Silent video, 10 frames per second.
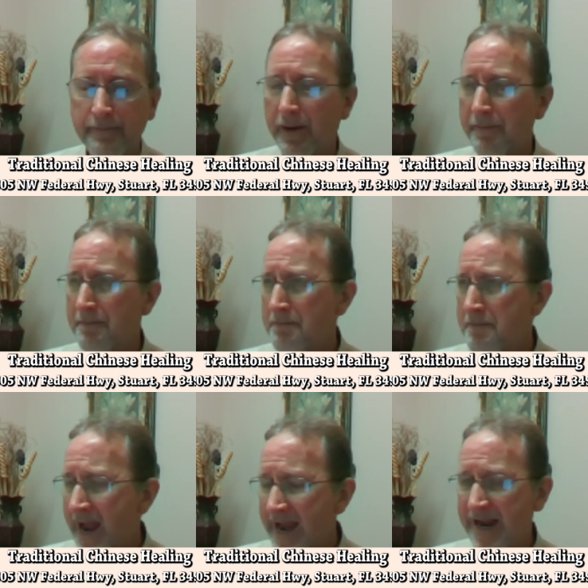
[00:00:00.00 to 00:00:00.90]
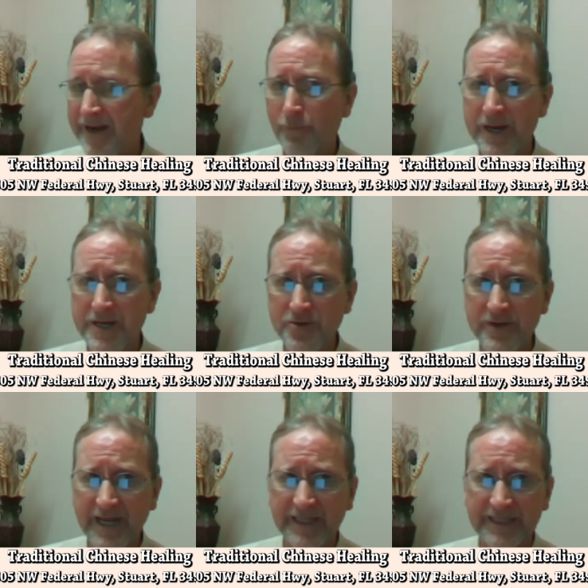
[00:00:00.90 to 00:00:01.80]
But man, when you
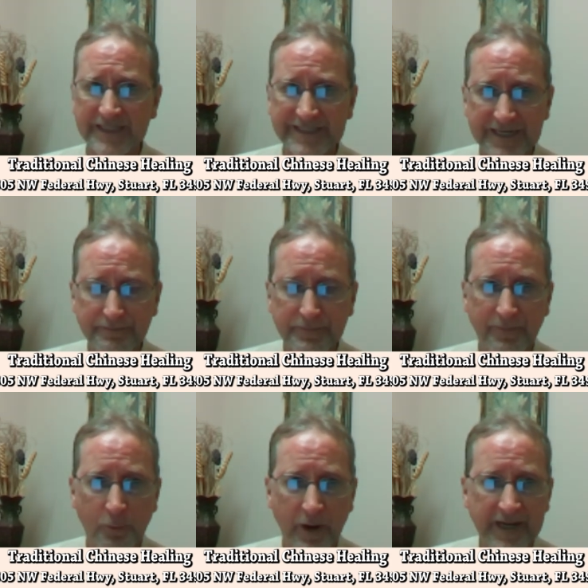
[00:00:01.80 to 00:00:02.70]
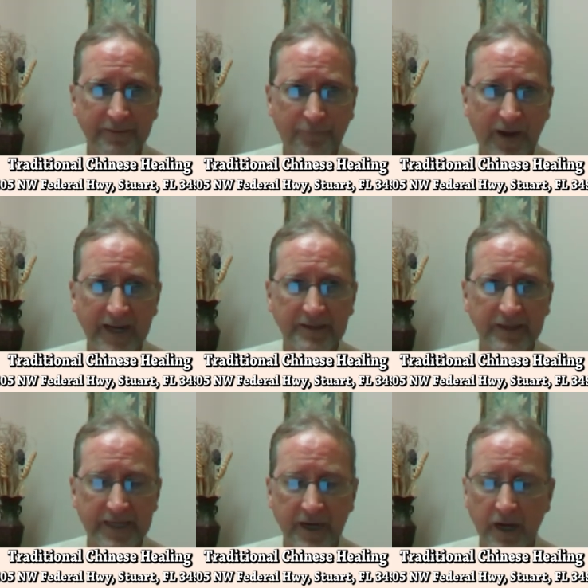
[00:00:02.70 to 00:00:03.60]
get the symptom, when it
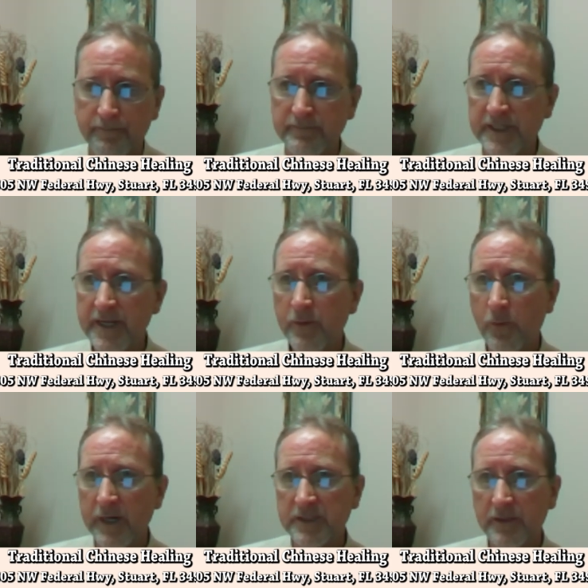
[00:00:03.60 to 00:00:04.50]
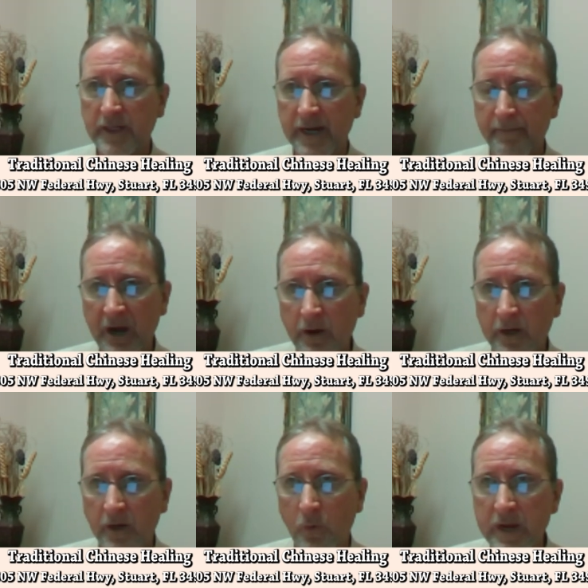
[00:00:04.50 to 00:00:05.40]
finally comes, which in
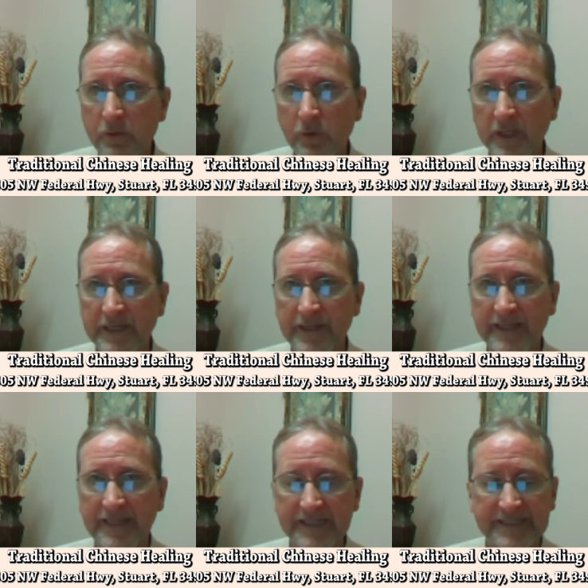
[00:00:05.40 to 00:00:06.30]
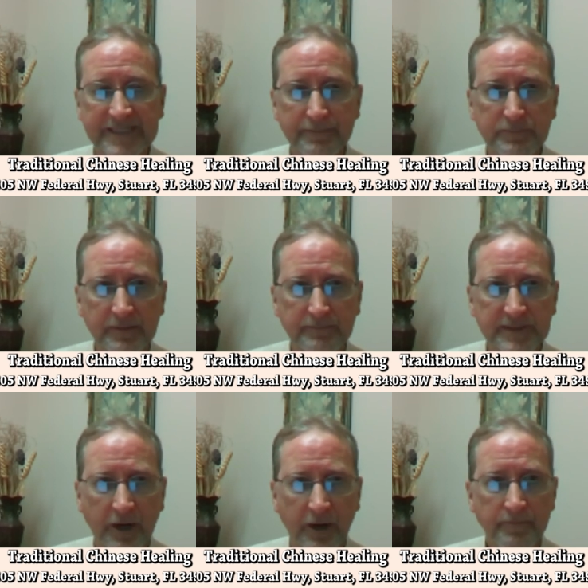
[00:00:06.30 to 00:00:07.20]
America, we really think that symptoms
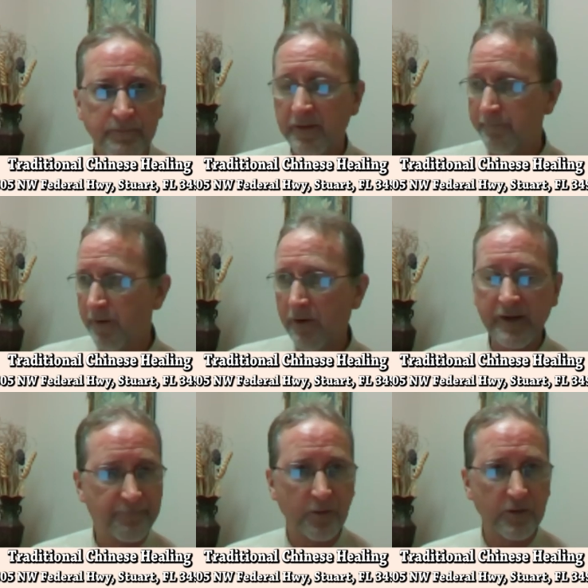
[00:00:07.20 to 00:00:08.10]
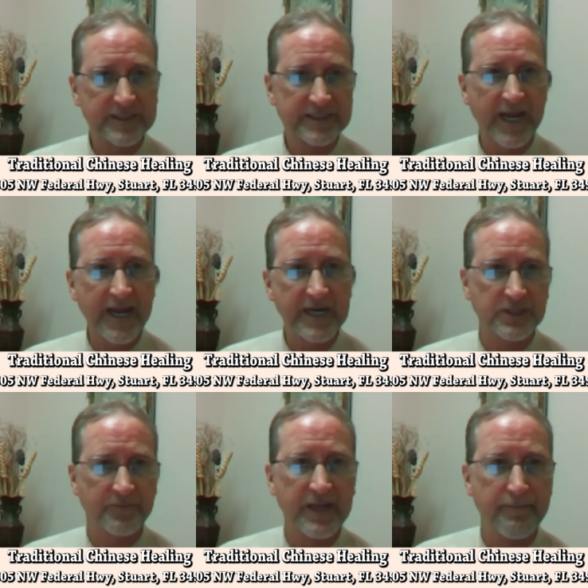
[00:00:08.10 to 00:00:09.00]
are the very first stage
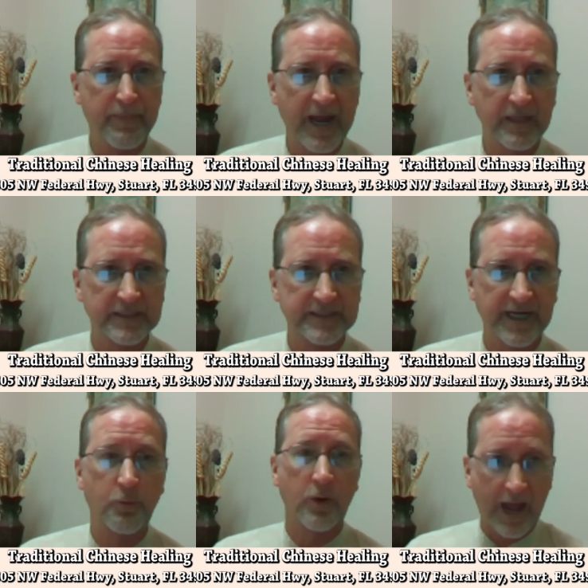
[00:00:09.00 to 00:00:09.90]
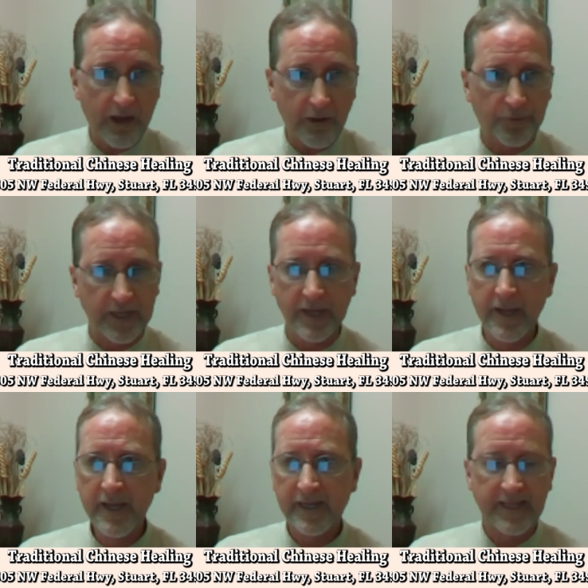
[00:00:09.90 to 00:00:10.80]
of an imbalance. Like we're healthy
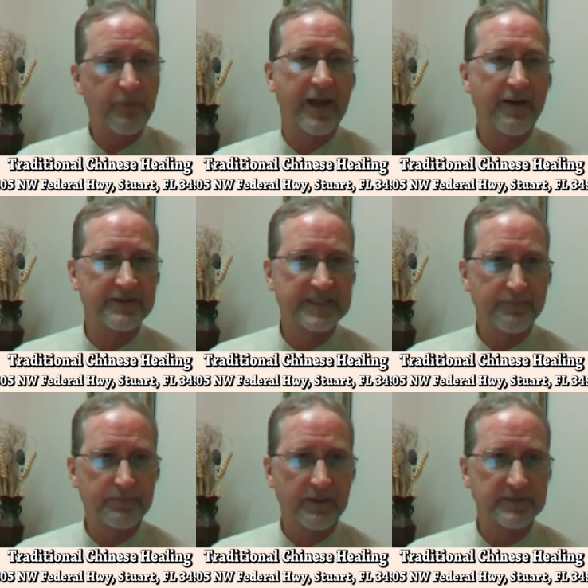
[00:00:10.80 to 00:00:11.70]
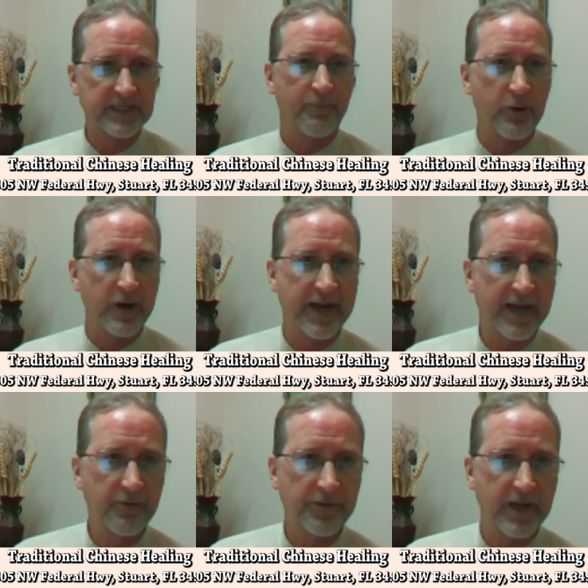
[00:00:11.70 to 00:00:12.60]
and then we have symptoms and then we're not
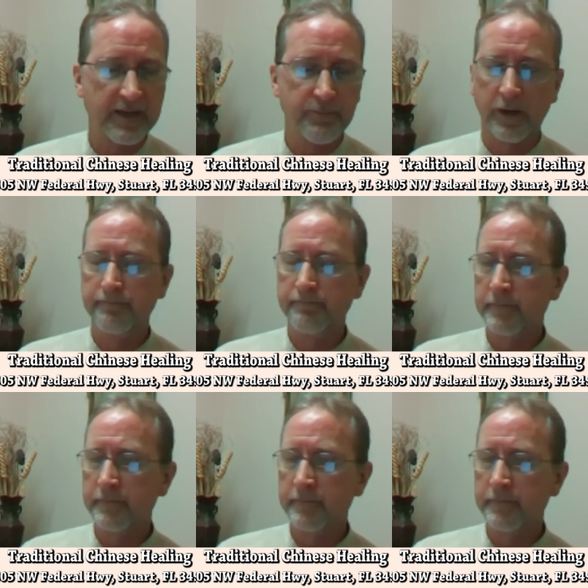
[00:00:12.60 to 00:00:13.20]
healthy anymore.